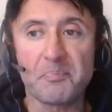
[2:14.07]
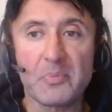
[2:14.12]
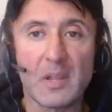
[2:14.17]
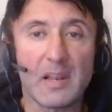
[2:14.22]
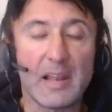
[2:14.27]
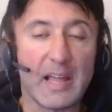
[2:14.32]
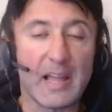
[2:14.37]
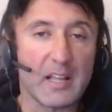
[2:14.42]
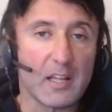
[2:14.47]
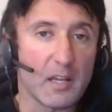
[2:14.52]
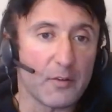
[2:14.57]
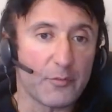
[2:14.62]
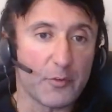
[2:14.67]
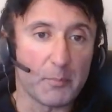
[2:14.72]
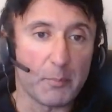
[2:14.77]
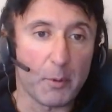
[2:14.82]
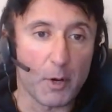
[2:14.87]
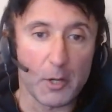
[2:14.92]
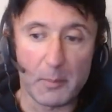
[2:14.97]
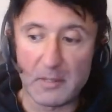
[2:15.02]
Like for
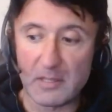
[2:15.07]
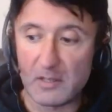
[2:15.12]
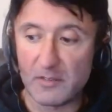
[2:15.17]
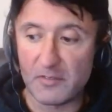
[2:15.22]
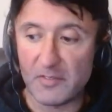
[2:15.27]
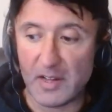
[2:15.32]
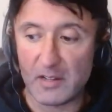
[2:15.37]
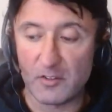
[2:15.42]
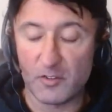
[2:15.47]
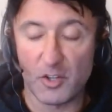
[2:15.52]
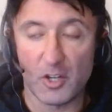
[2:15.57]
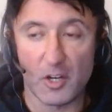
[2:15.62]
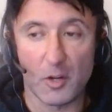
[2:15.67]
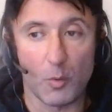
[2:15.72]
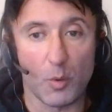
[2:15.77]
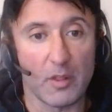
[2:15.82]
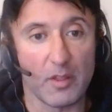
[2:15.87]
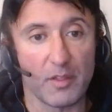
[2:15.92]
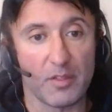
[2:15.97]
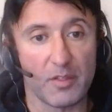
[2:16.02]
bodybuilding fans, you know,
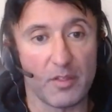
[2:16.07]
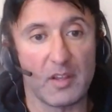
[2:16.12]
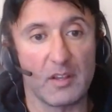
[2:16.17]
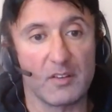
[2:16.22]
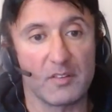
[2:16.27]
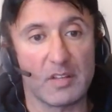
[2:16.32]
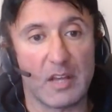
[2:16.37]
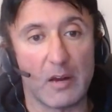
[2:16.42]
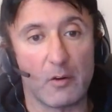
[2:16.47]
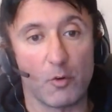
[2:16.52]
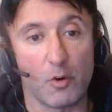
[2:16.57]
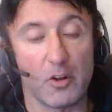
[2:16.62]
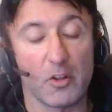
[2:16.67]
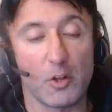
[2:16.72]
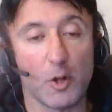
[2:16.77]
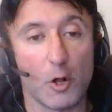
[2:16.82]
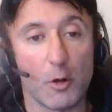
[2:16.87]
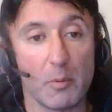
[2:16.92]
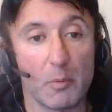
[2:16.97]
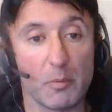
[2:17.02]
one of the things that Ronnie
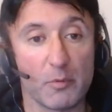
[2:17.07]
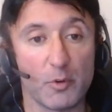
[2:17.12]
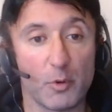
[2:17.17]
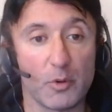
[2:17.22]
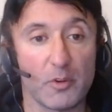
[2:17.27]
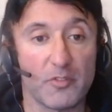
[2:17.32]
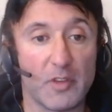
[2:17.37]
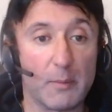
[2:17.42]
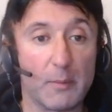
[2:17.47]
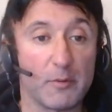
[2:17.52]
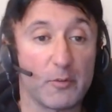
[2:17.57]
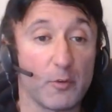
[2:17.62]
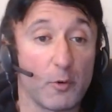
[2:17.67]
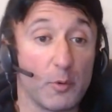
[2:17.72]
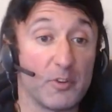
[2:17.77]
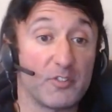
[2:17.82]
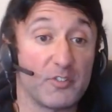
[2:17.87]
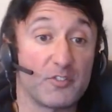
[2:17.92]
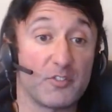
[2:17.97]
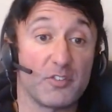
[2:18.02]
Coleman was always famous for
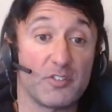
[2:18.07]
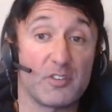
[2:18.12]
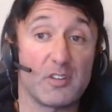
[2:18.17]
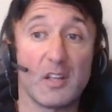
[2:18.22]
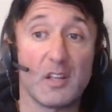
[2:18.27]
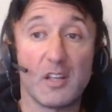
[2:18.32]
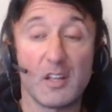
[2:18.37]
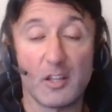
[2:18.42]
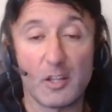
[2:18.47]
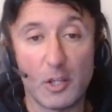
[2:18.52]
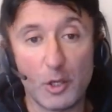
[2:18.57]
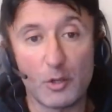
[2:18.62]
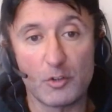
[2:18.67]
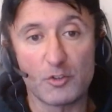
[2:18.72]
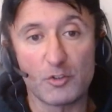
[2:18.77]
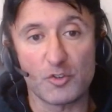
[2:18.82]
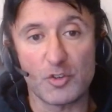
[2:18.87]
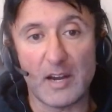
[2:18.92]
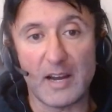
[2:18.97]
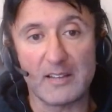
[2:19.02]
was just huge
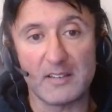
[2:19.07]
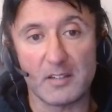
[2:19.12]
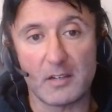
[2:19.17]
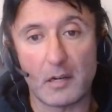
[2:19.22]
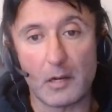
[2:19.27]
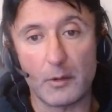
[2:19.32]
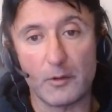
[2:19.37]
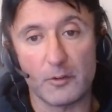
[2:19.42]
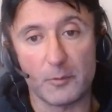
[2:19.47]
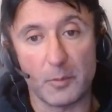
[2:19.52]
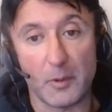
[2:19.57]
striated glutes.